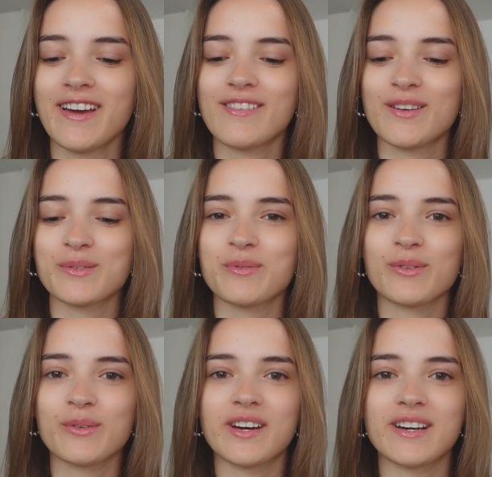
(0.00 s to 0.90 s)
things with
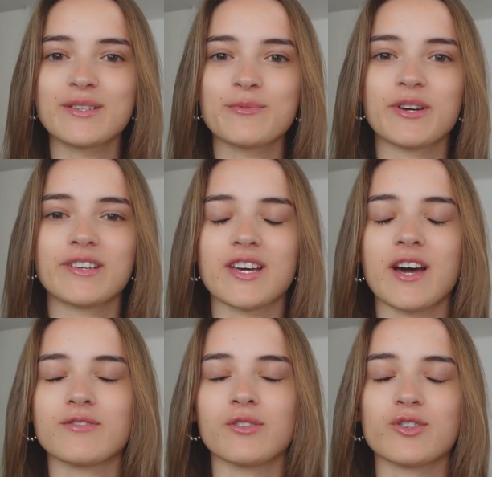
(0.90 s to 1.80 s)
you guys because I
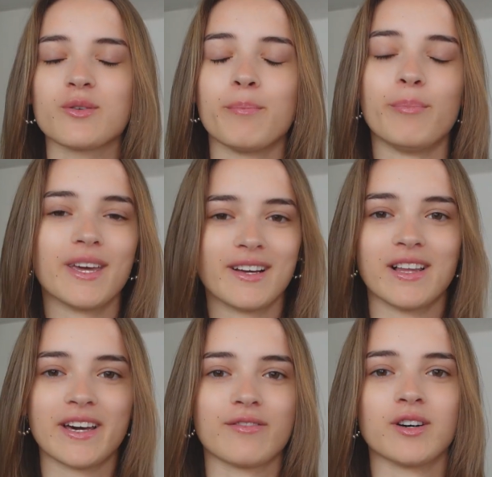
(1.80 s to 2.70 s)
have such a big
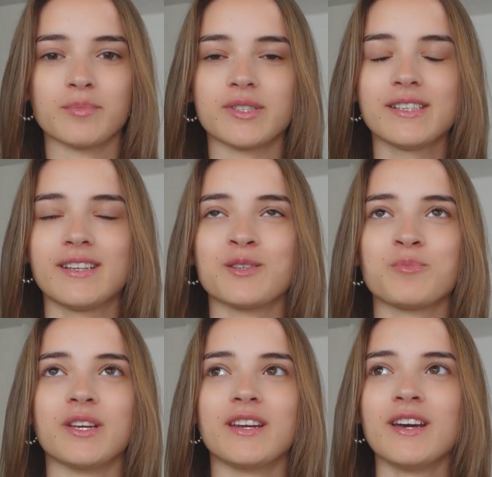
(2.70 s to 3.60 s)
life update that's
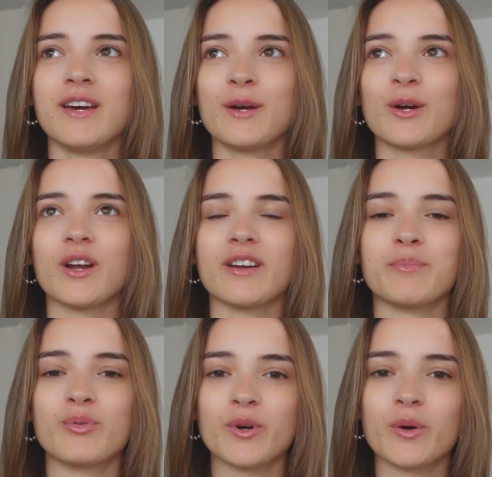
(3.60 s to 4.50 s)
been kind of
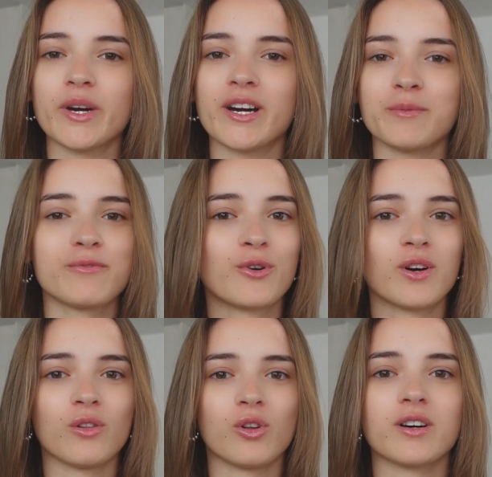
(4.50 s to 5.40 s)
brewing up for
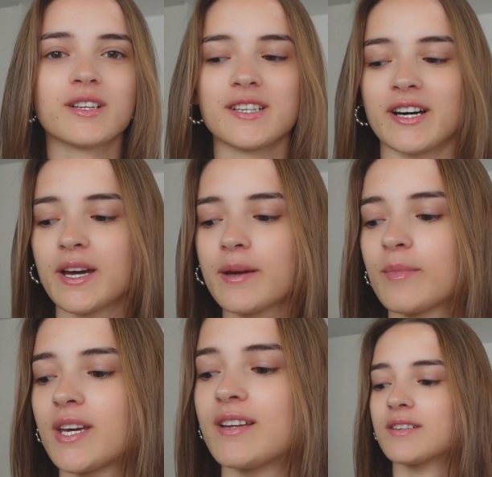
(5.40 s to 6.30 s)
a long time.
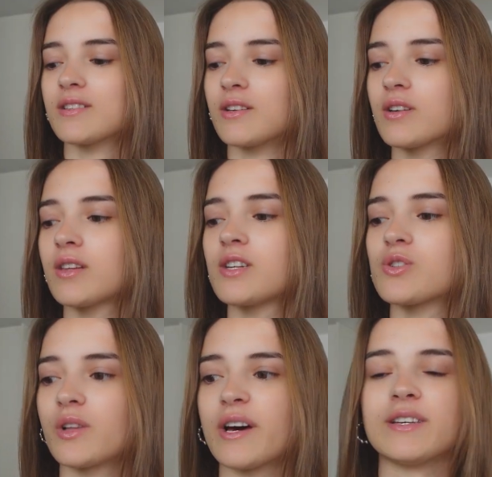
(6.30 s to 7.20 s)
It is literally
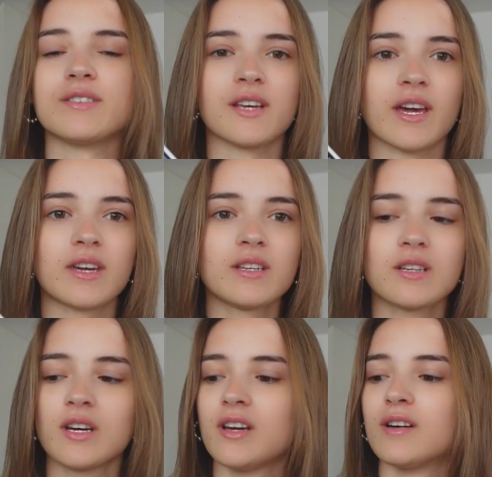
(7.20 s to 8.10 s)
July 2nd,
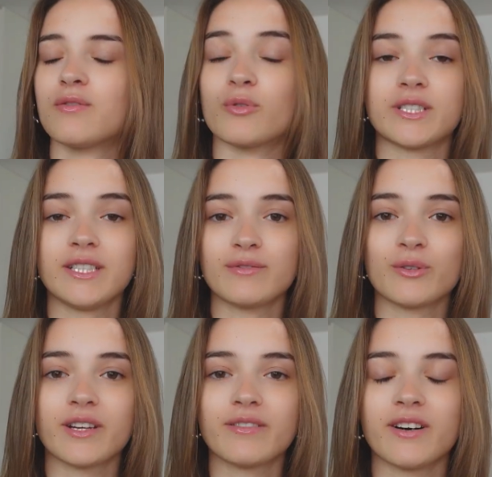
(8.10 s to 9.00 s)

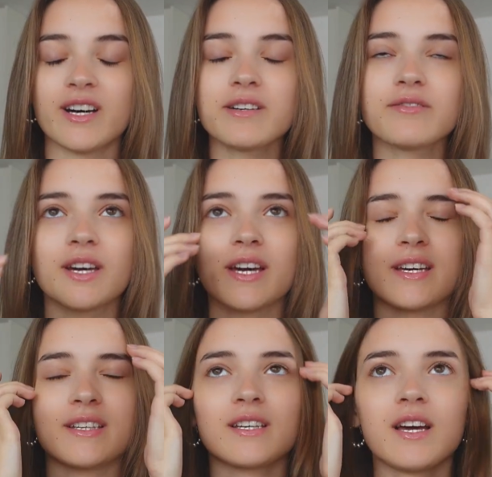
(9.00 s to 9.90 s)
14:45, and